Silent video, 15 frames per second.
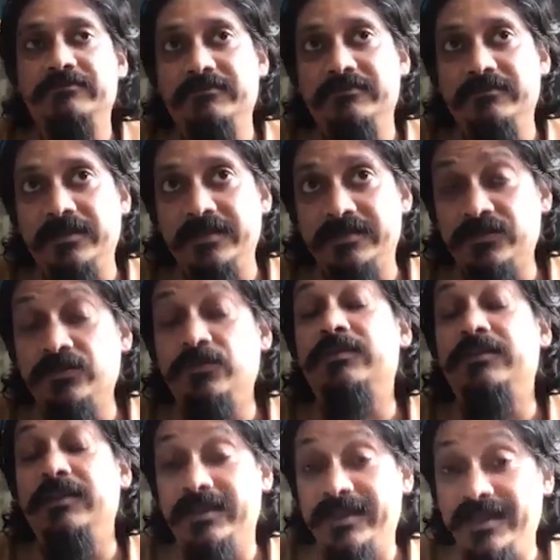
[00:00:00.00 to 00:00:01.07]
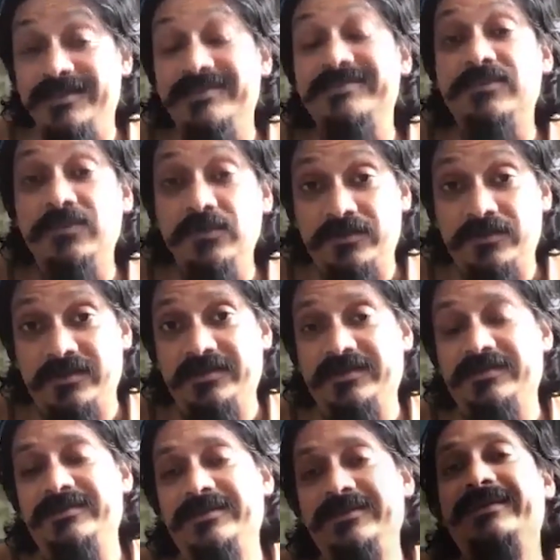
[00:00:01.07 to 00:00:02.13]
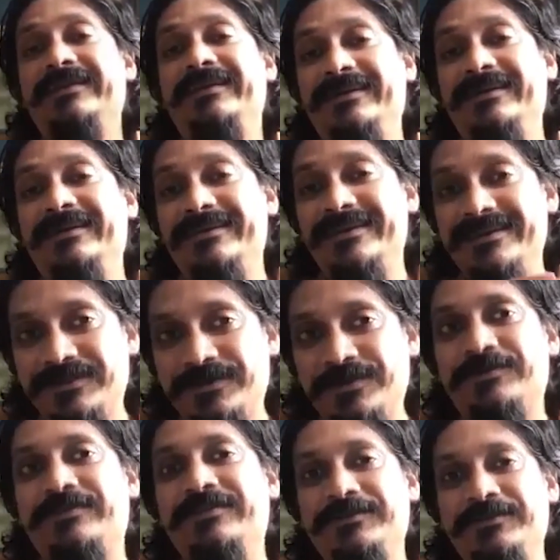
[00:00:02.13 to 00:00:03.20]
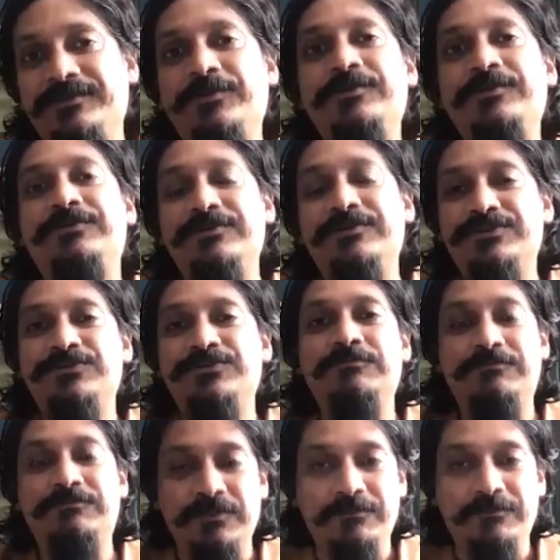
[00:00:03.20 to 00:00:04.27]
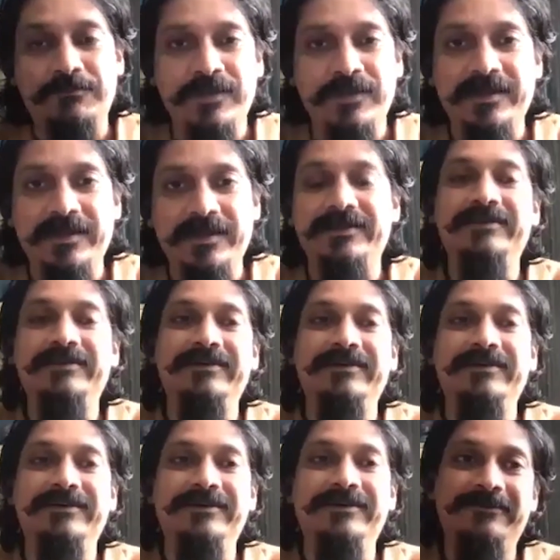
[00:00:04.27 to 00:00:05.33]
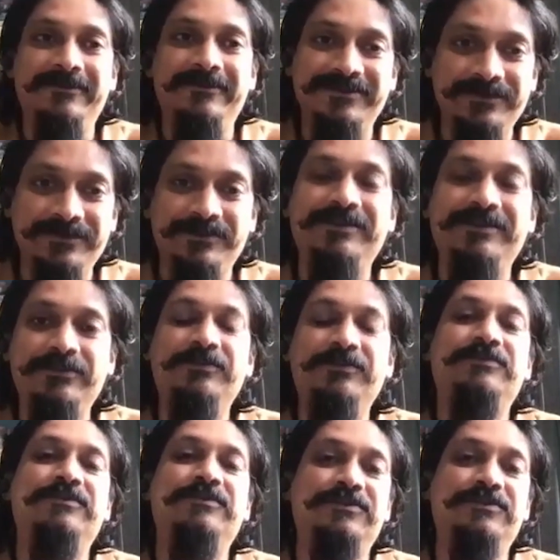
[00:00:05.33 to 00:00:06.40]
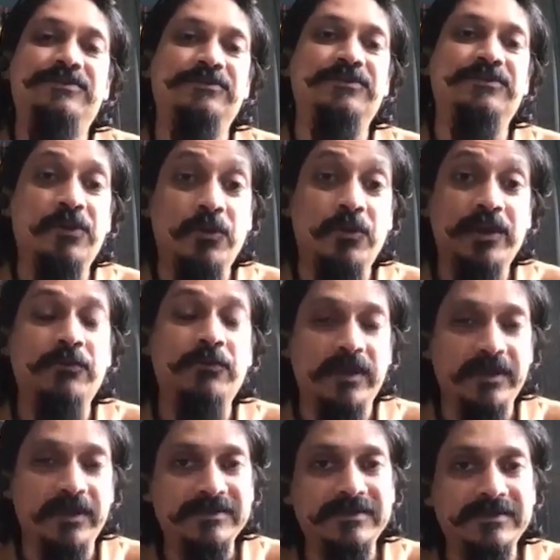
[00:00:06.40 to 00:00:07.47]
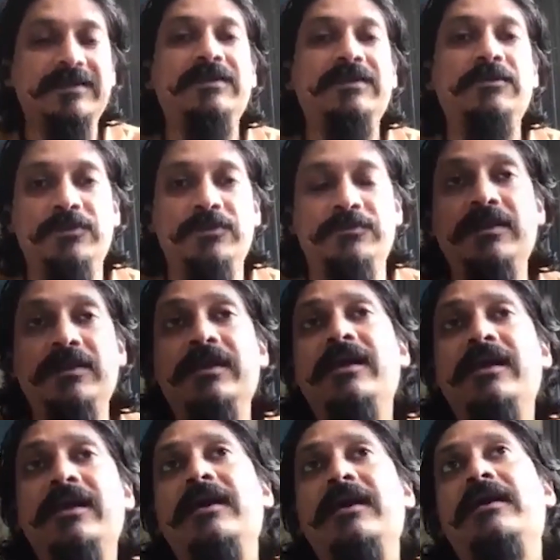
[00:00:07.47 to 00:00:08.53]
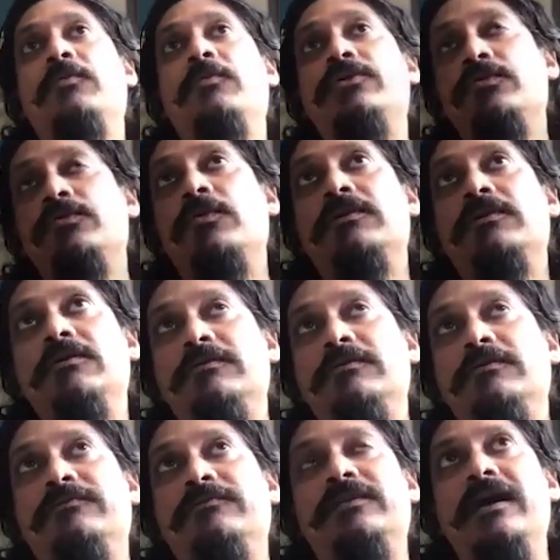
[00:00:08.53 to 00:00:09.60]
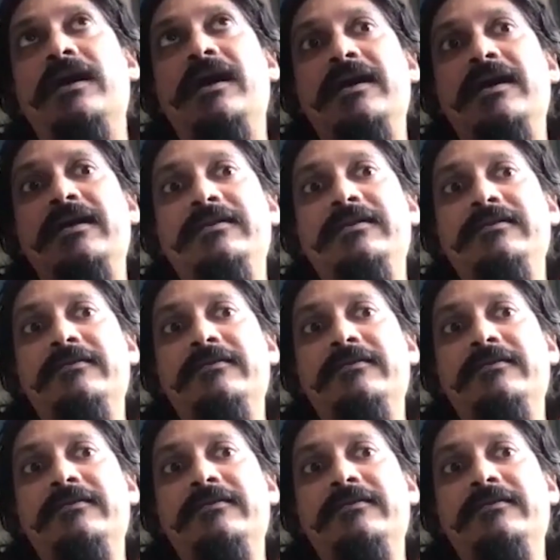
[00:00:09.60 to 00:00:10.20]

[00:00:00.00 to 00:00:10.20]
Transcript: it's a good again it's a good thing uh, it's a good thing to go into a shoot prepared uh, it's a good thing to go into a shoot knowing exactly what you what you want out of it and